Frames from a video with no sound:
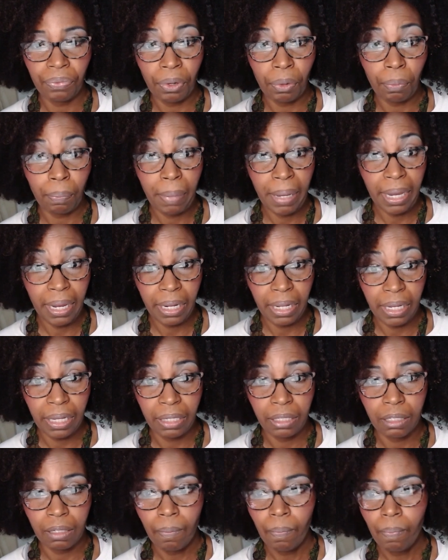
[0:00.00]
their
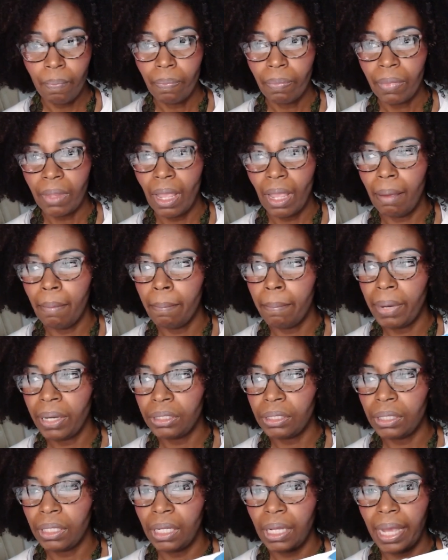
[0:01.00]
pennies, and
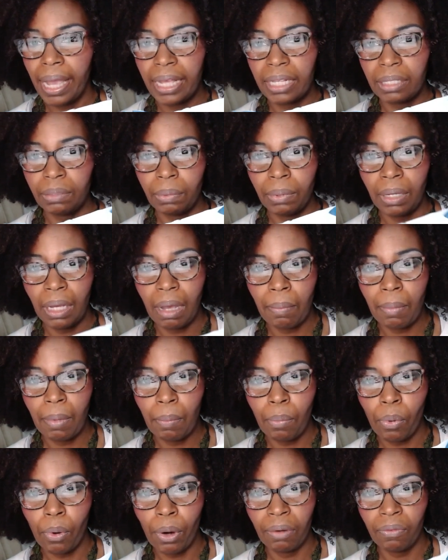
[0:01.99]
budgeting has become
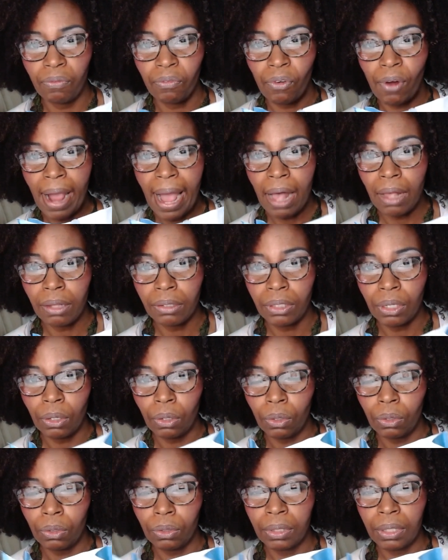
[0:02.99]
important for
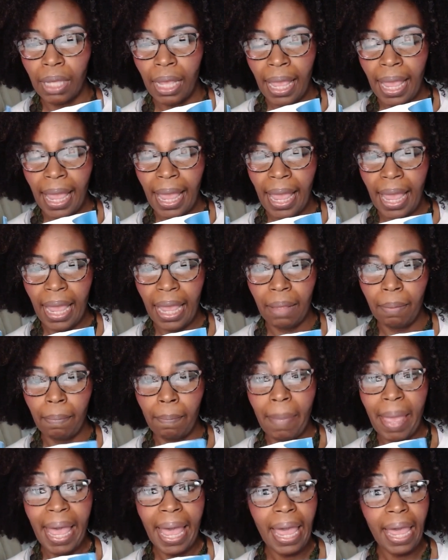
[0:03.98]
households. And
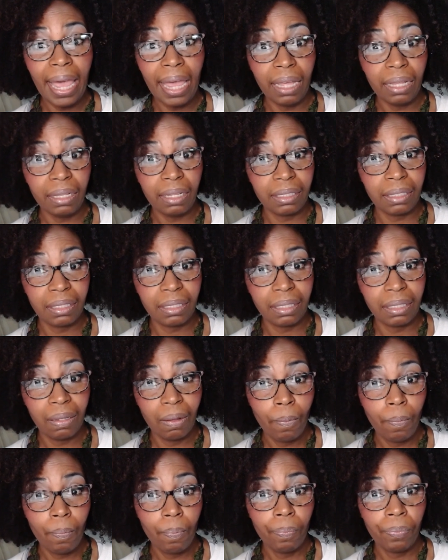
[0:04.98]
pets,
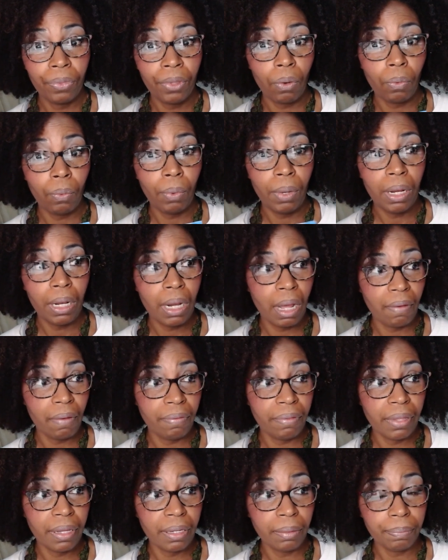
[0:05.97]
though we love
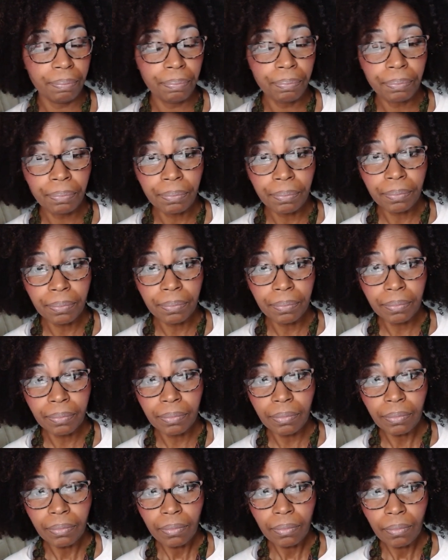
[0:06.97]
them,
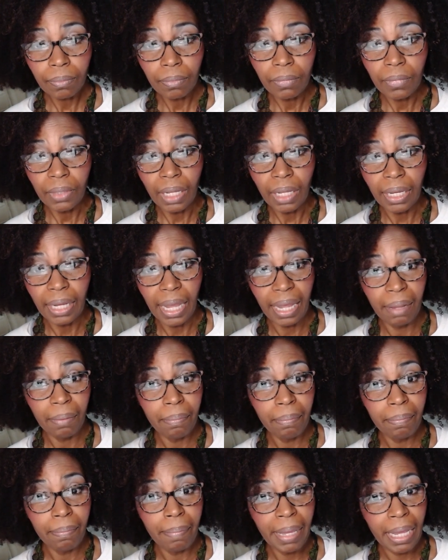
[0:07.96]

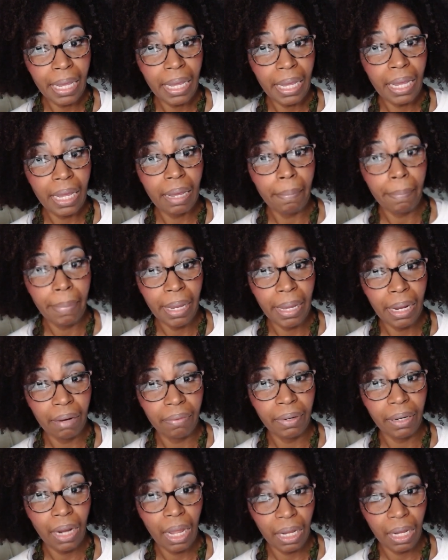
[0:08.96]
can be a bit of
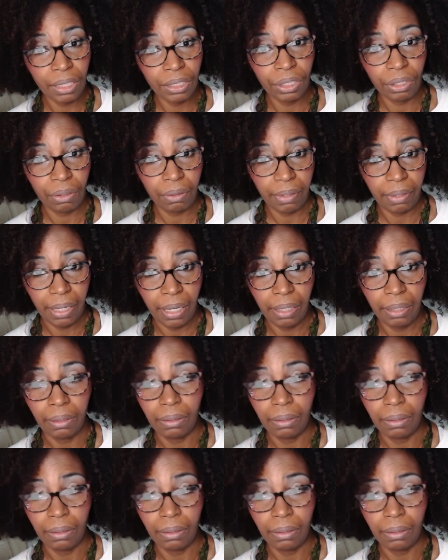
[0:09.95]
a luxury.